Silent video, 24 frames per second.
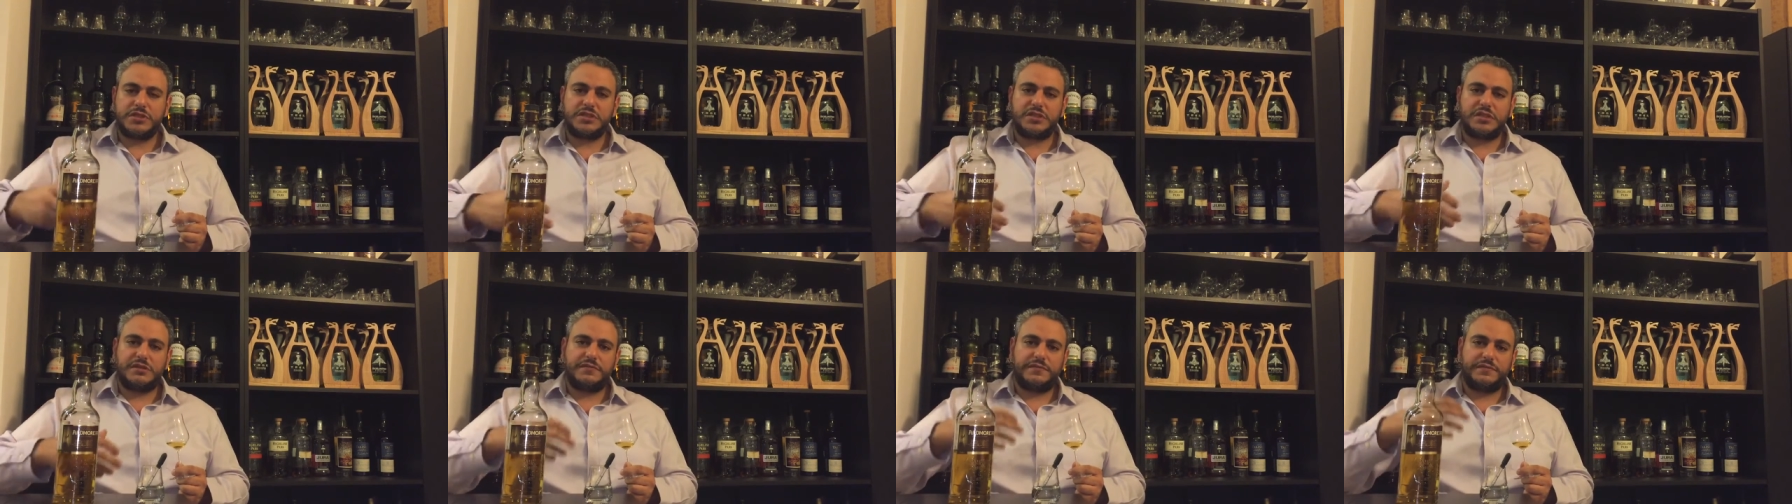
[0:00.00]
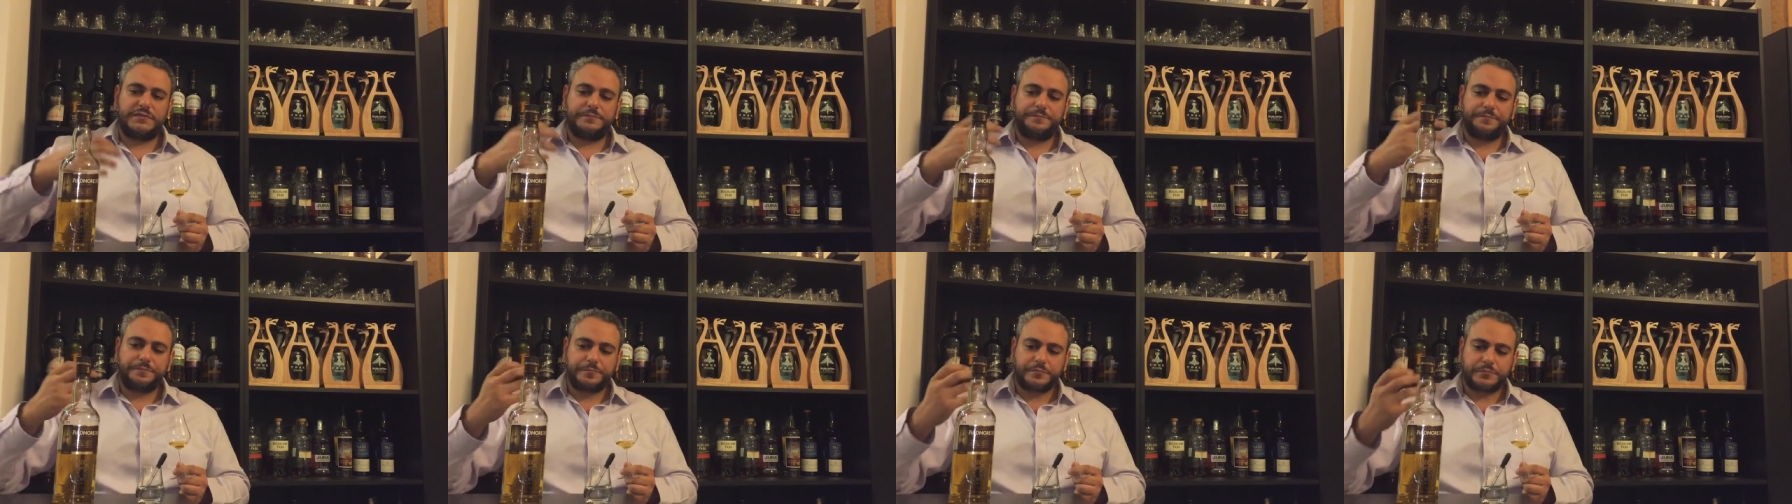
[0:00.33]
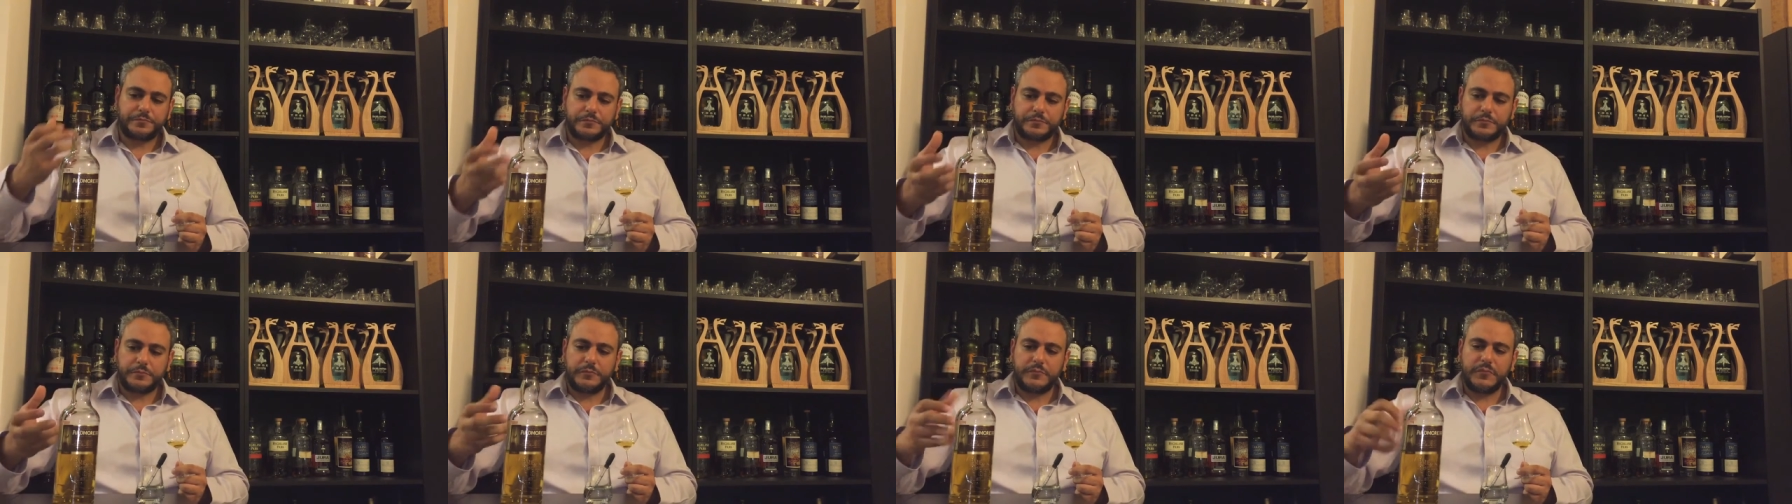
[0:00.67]
if
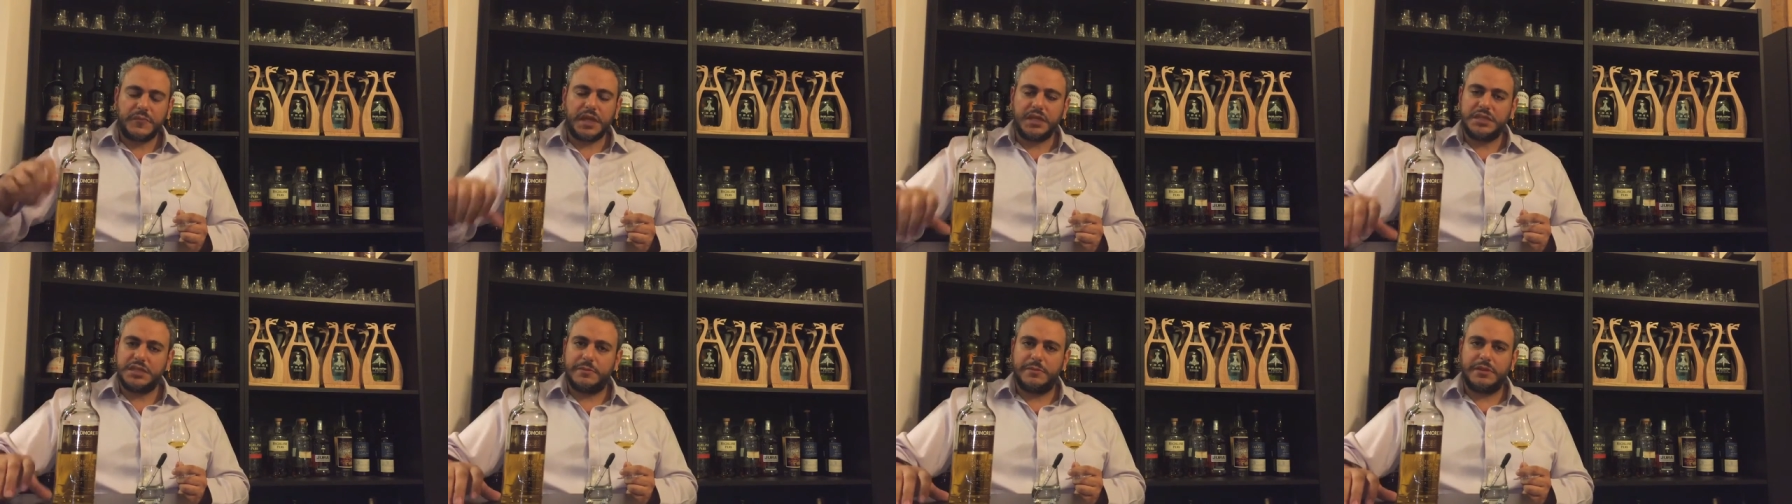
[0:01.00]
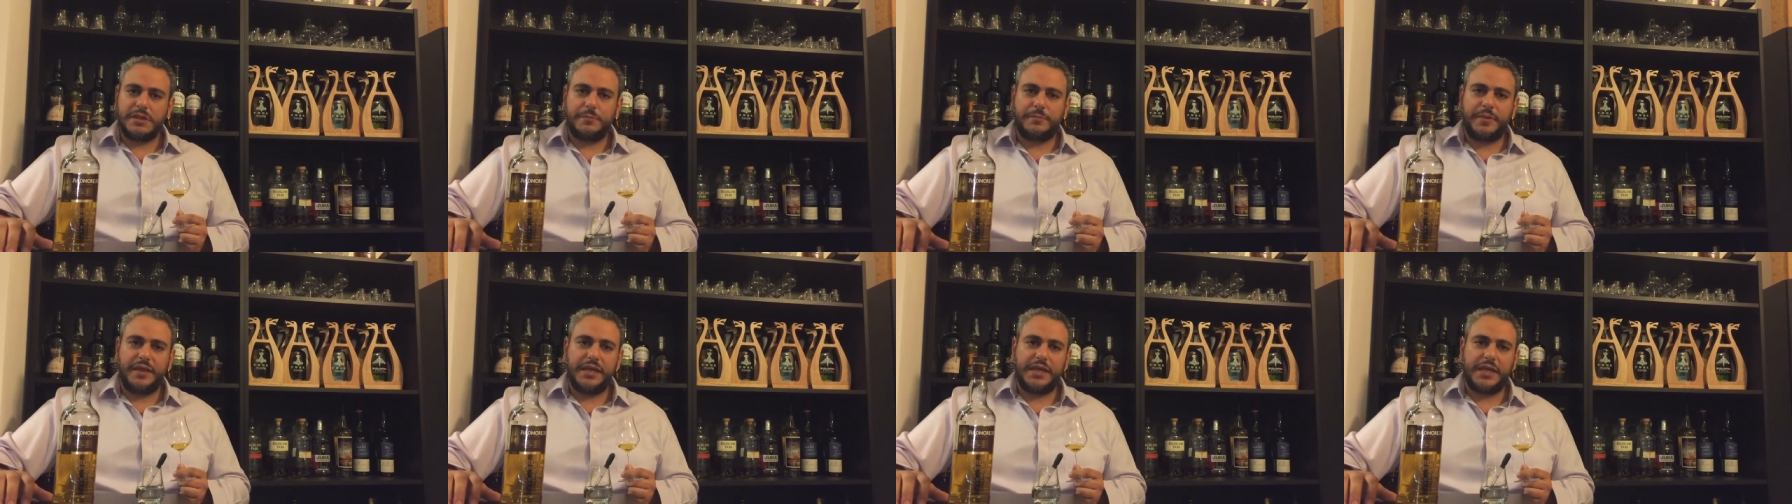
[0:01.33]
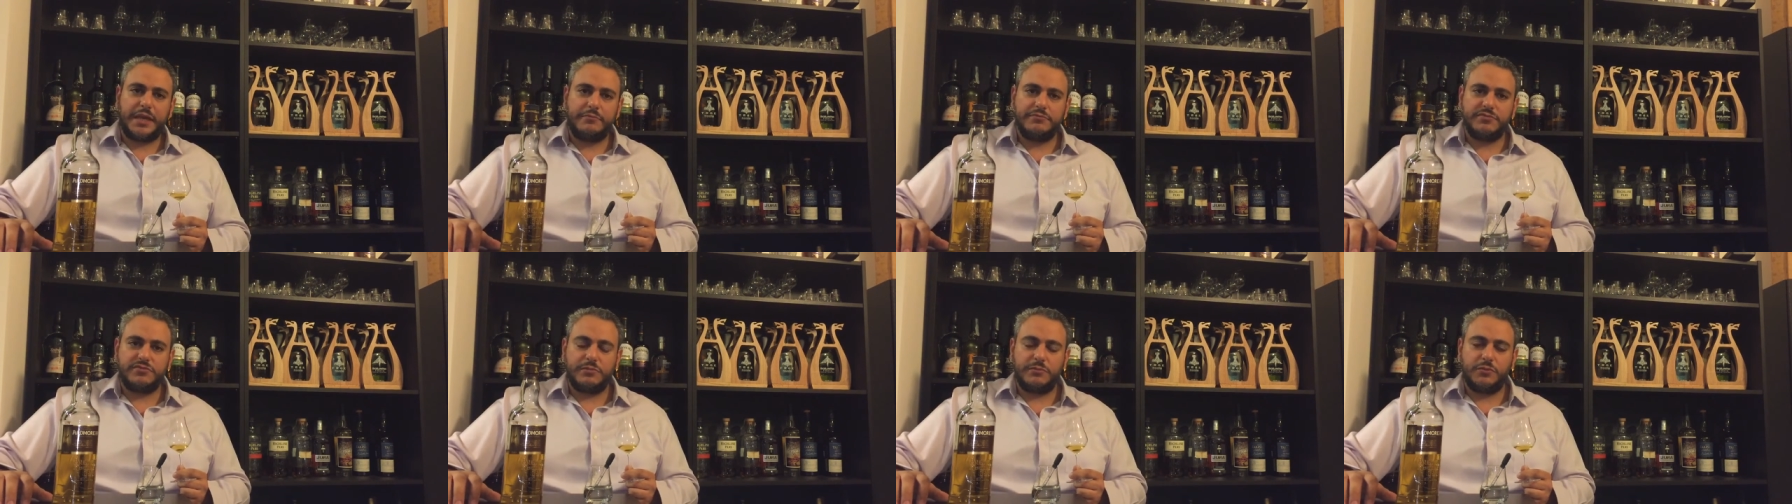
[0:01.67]
Some of the peat
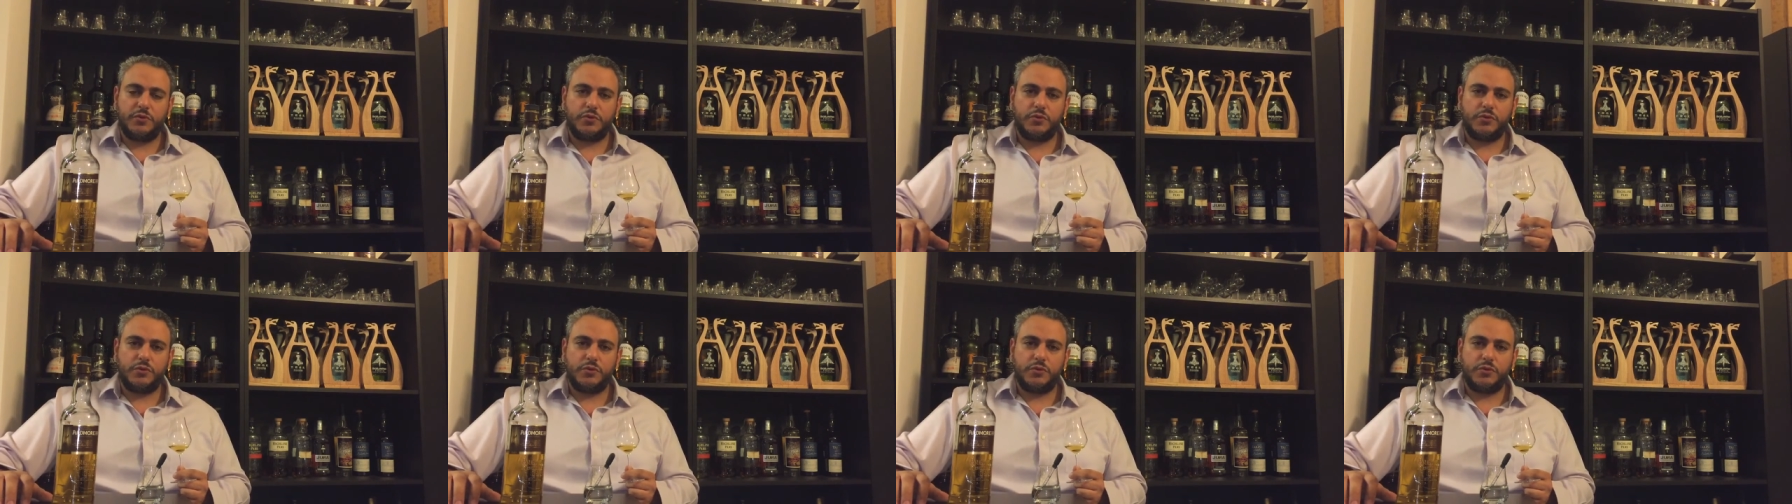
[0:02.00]
comes from